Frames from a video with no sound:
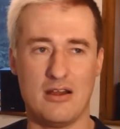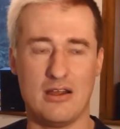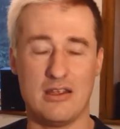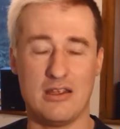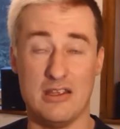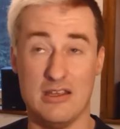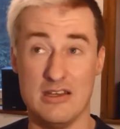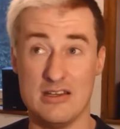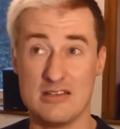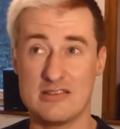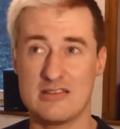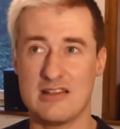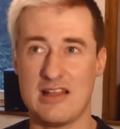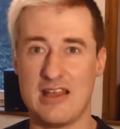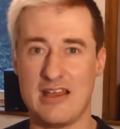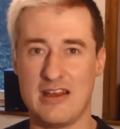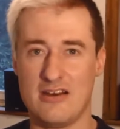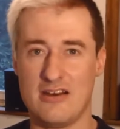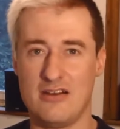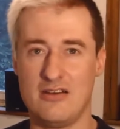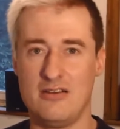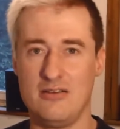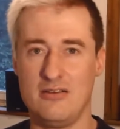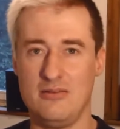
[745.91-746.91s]
years
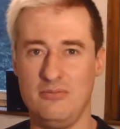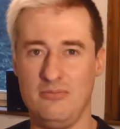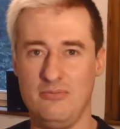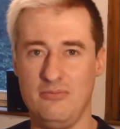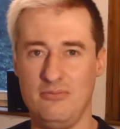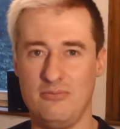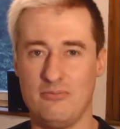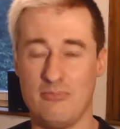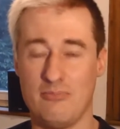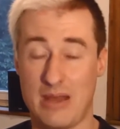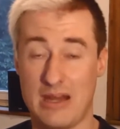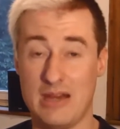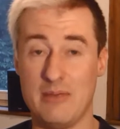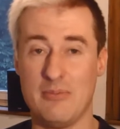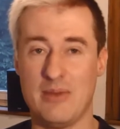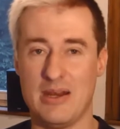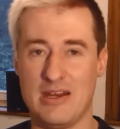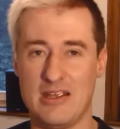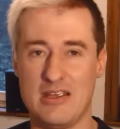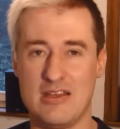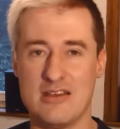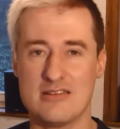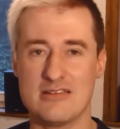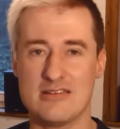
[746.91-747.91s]
later, many,
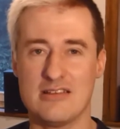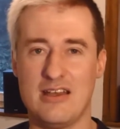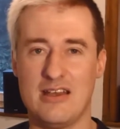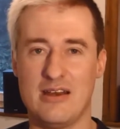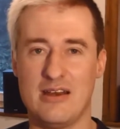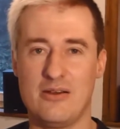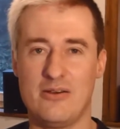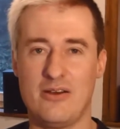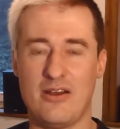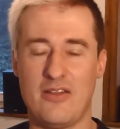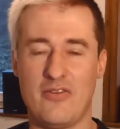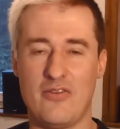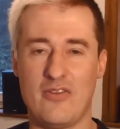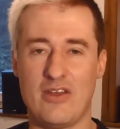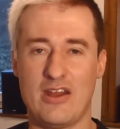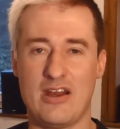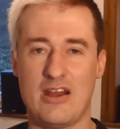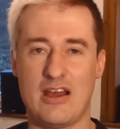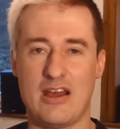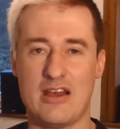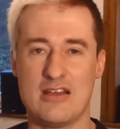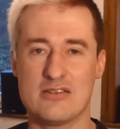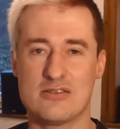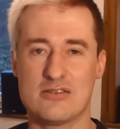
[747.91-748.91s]
many years later. And then
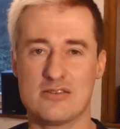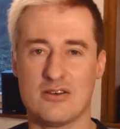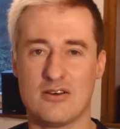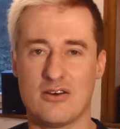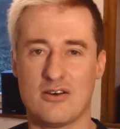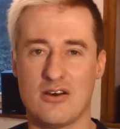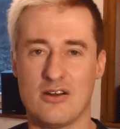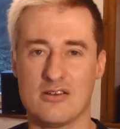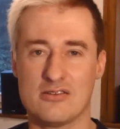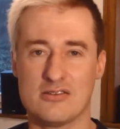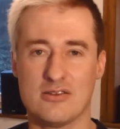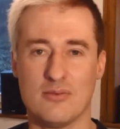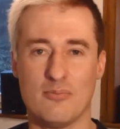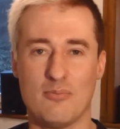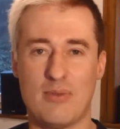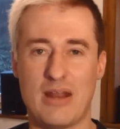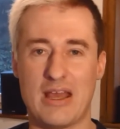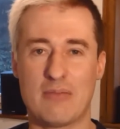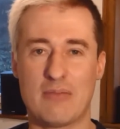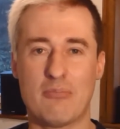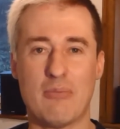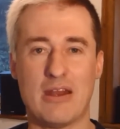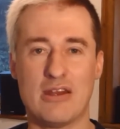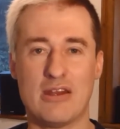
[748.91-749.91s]
I saw also
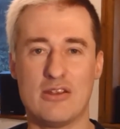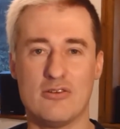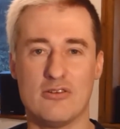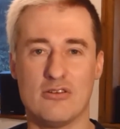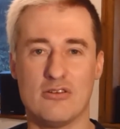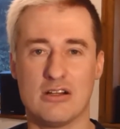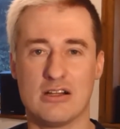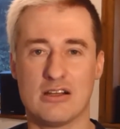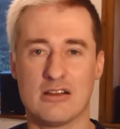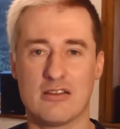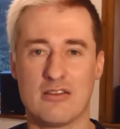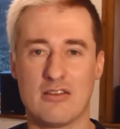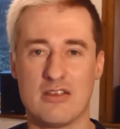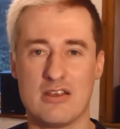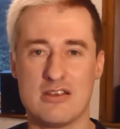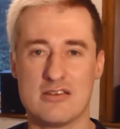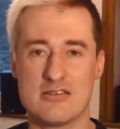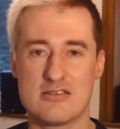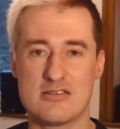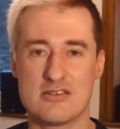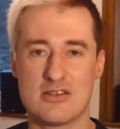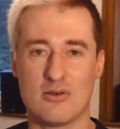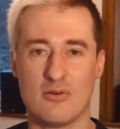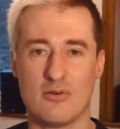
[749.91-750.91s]
Black Manual, the
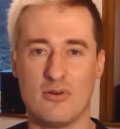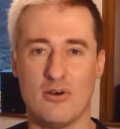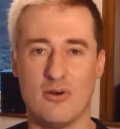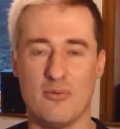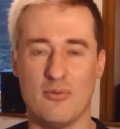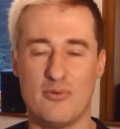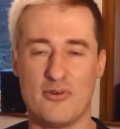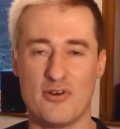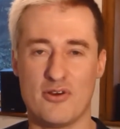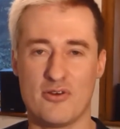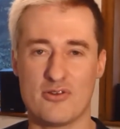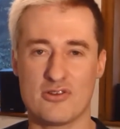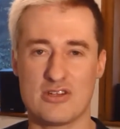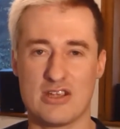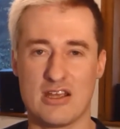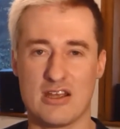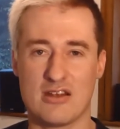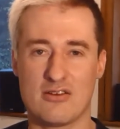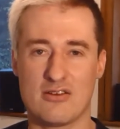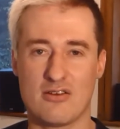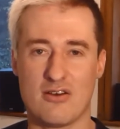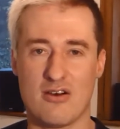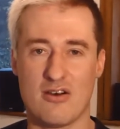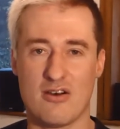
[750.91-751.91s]
solo
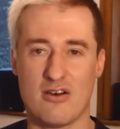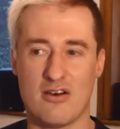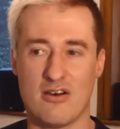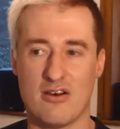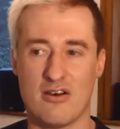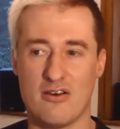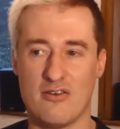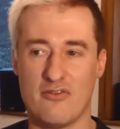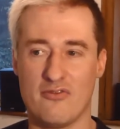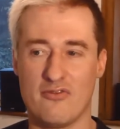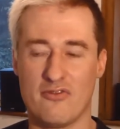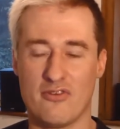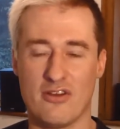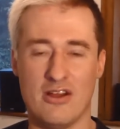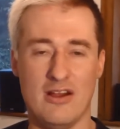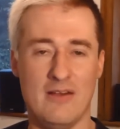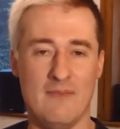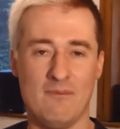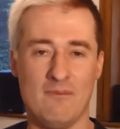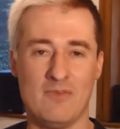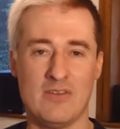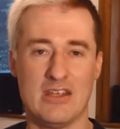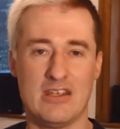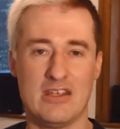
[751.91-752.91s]
project of
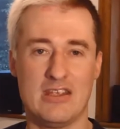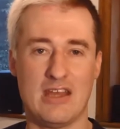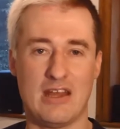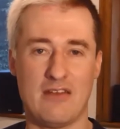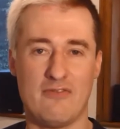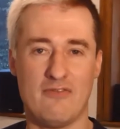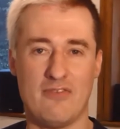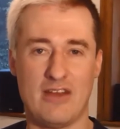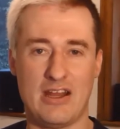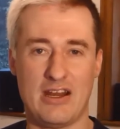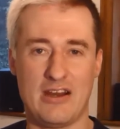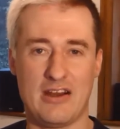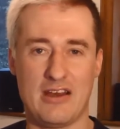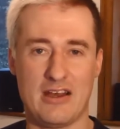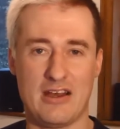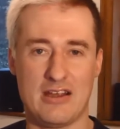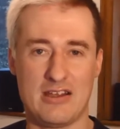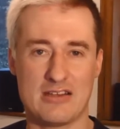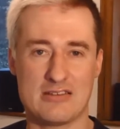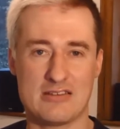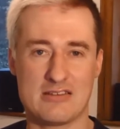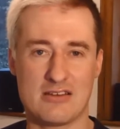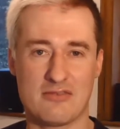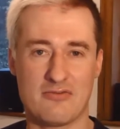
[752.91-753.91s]
Jan
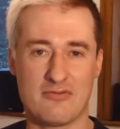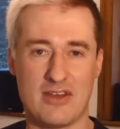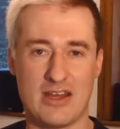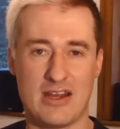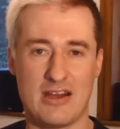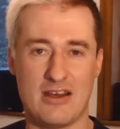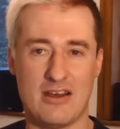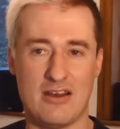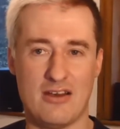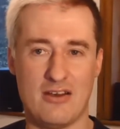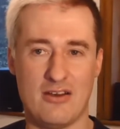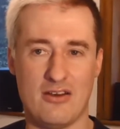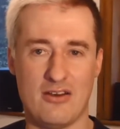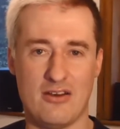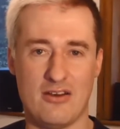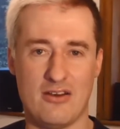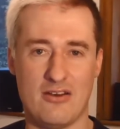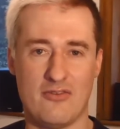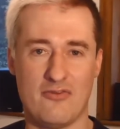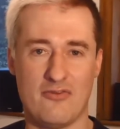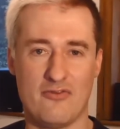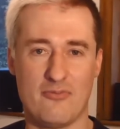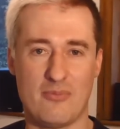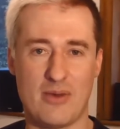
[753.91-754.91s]
Sankt Werner
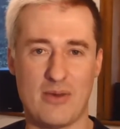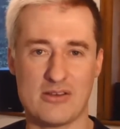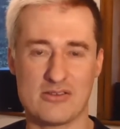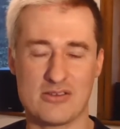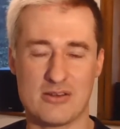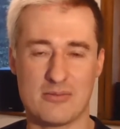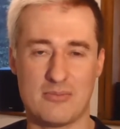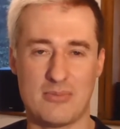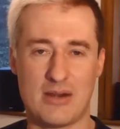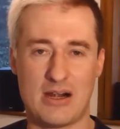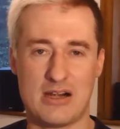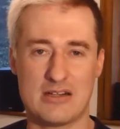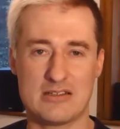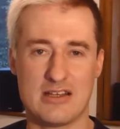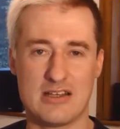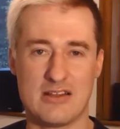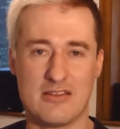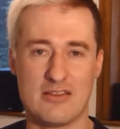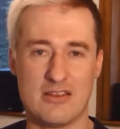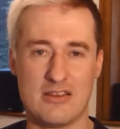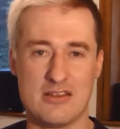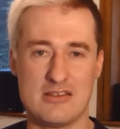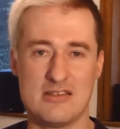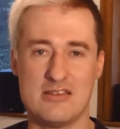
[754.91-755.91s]
of Mouse on Mars,
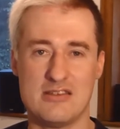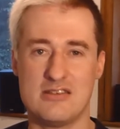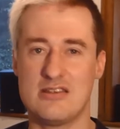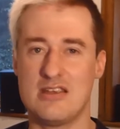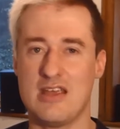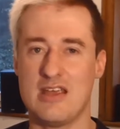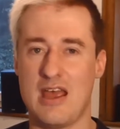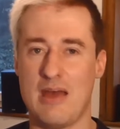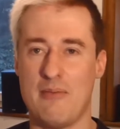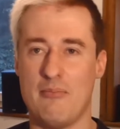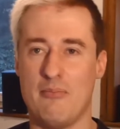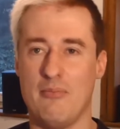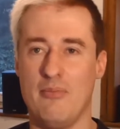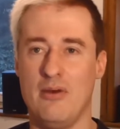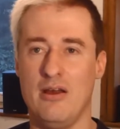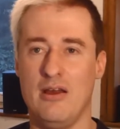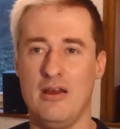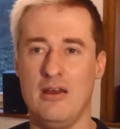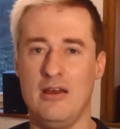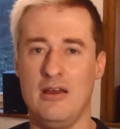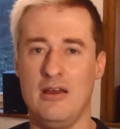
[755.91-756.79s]
at the CTM